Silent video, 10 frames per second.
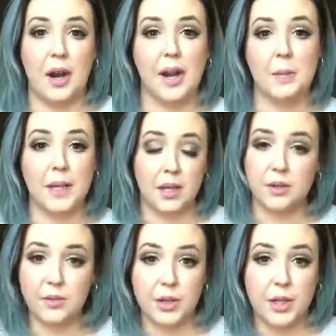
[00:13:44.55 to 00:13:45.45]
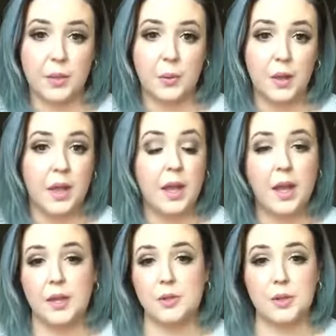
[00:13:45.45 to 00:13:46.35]
I am here for you
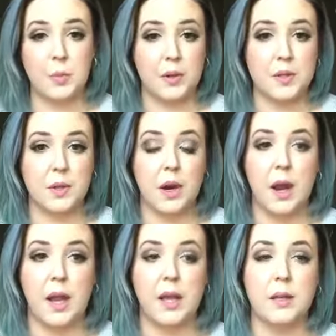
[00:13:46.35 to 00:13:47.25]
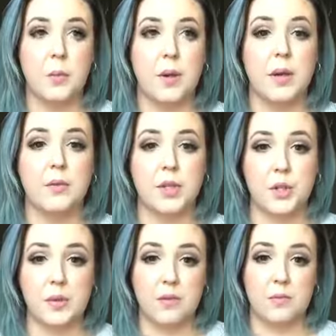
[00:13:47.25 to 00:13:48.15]
as your sponsor. Whatever
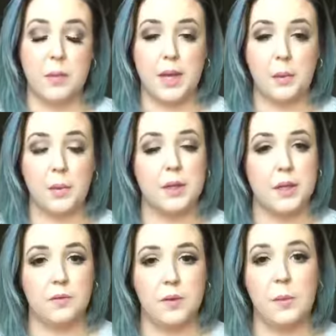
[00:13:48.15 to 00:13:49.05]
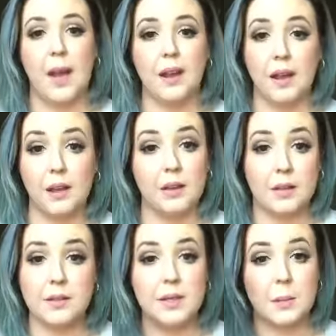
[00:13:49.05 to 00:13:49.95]
you give me, I'm going to give you back
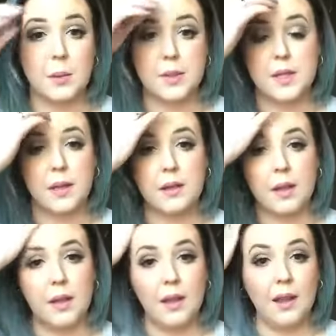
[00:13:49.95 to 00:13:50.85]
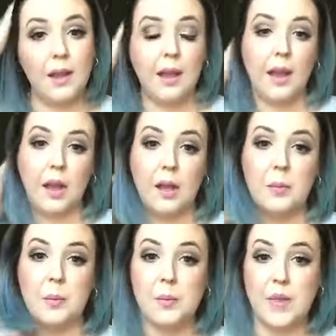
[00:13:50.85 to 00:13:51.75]
110%.
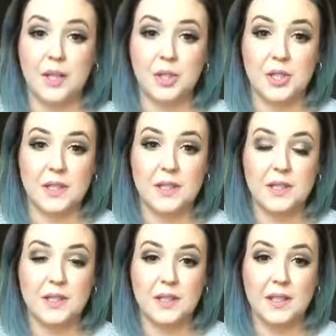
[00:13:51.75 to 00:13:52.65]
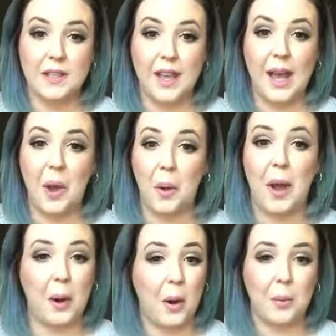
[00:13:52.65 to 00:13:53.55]
That's just how
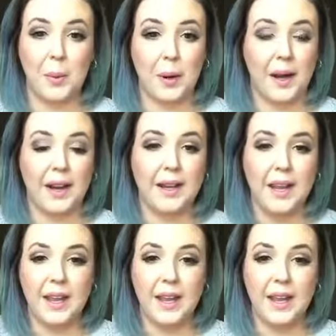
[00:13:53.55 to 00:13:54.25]
I operate.